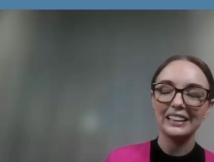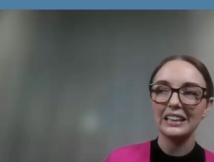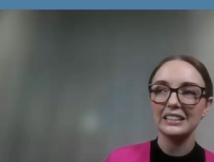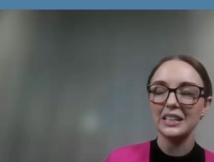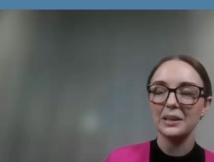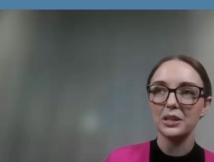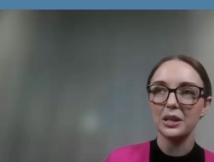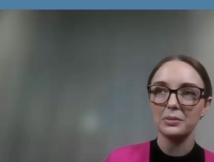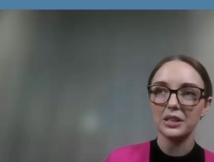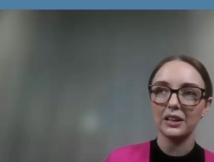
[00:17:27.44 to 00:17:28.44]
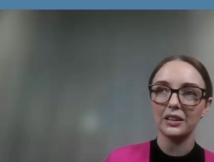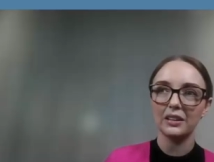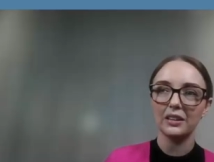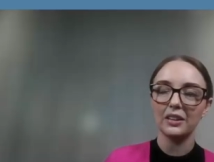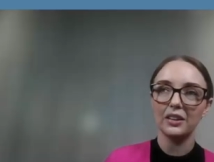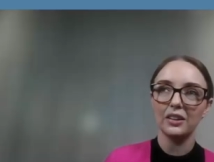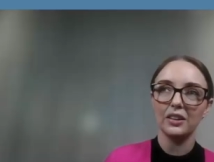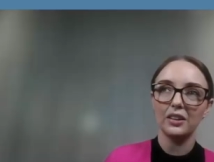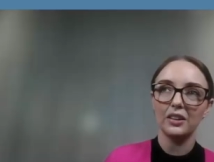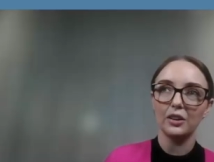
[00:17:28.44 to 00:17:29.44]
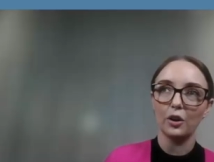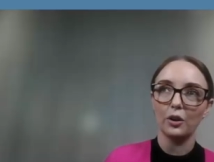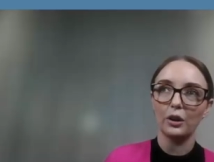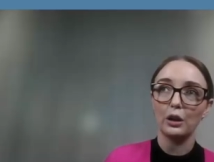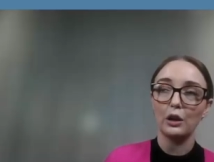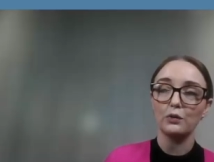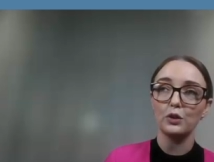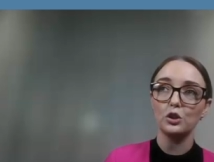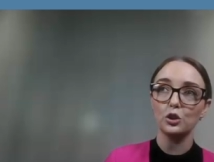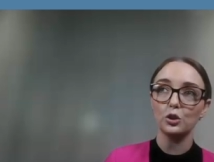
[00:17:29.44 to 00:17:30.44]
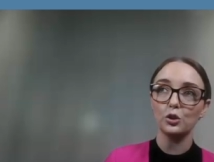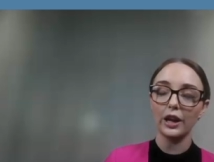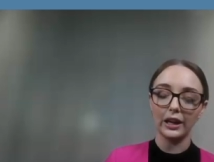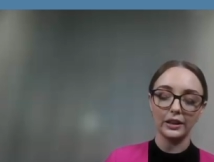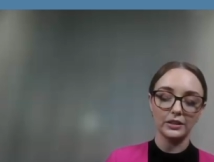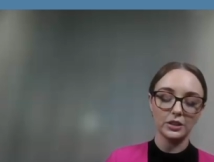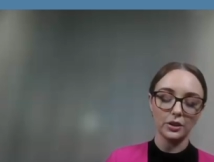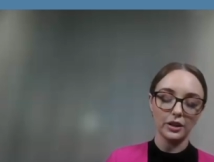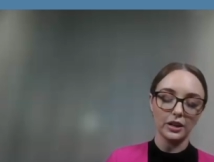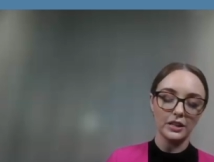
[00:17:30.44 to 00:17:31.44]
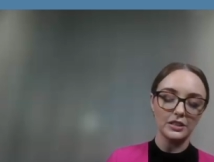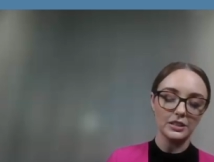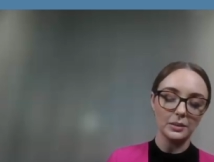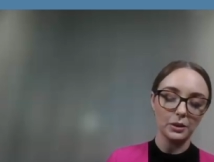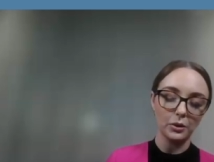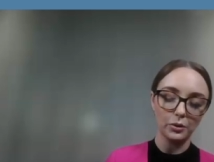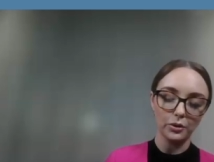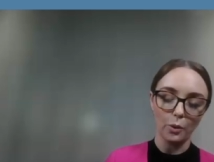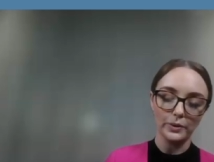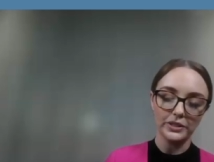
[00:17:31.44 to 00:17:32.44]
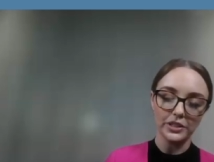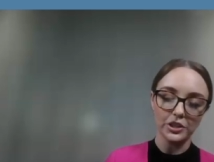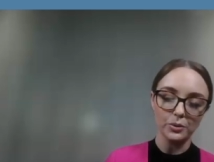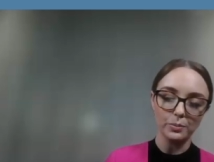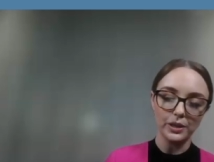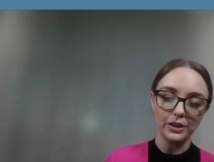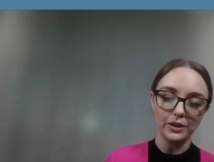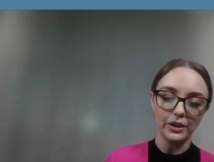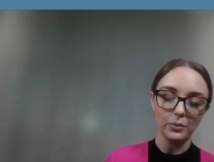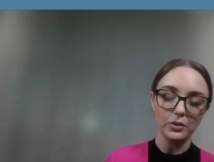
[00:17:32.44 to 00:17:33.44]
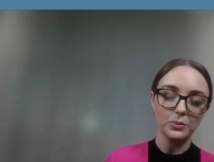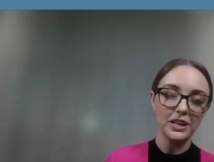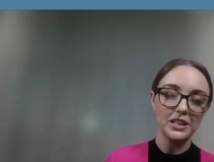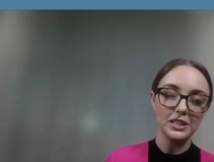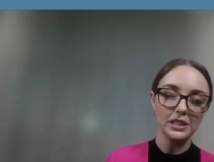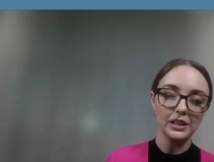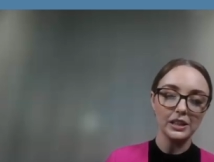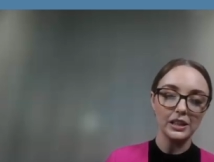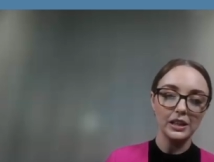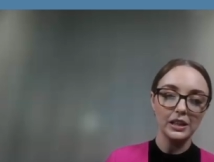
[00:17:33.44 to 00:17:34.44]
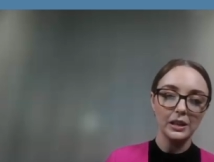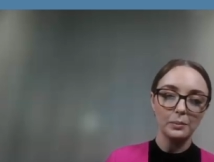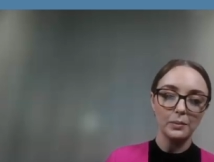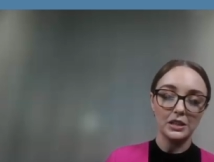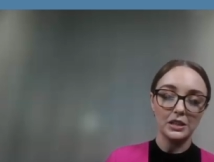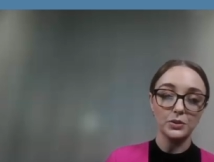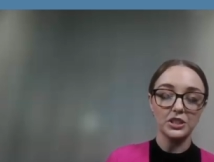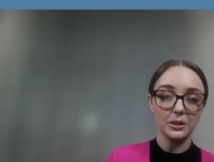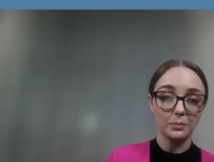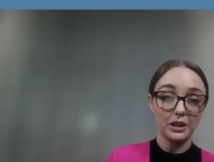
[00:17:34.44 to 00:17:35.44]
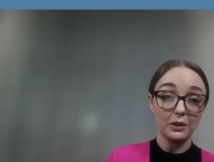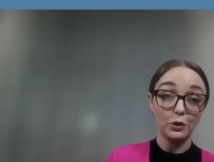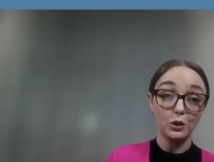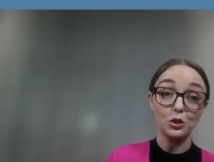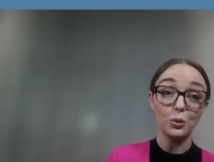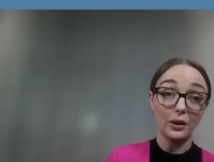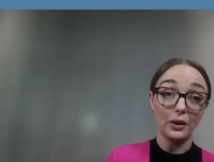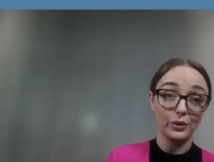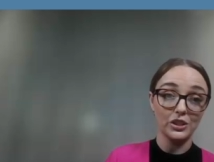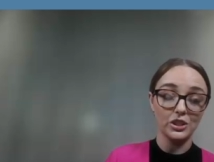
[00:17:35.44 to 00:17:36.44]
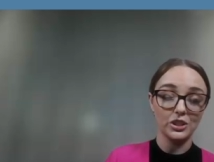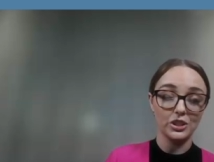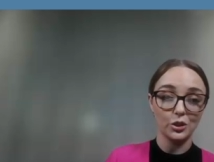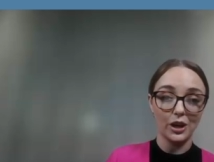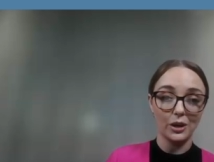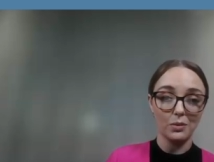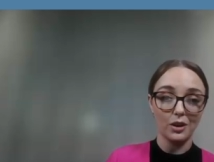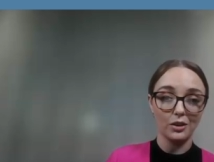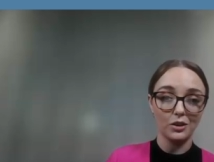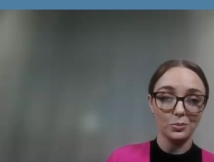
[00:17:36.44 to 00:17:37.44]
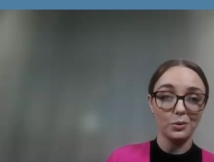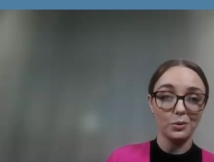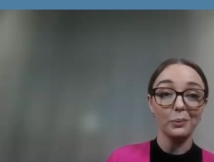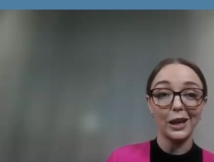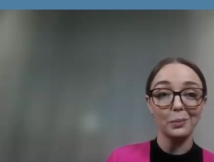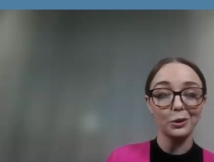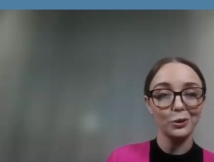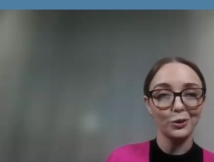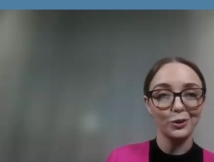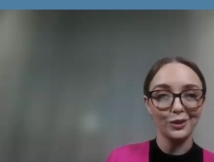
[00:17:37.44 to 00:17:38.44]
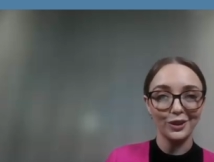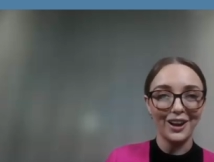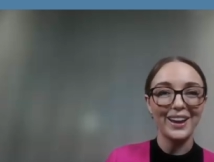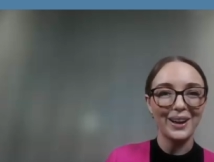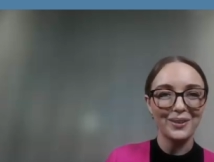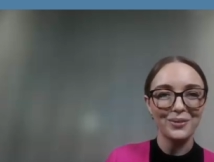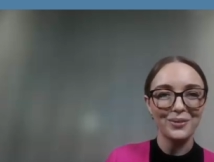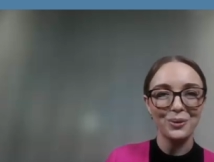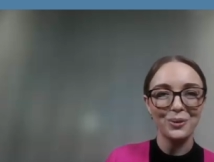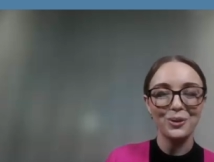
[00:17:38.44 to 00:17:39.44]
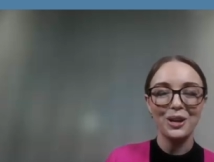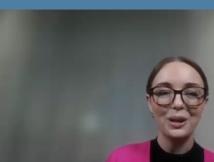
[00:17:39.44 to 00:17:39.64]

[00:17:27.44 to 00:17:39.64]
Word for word: and and sometimes like you know if you do get so it enters something called an opposition period which basically means which is something if you do have a registered trademark you should probably keep a look an eye out for.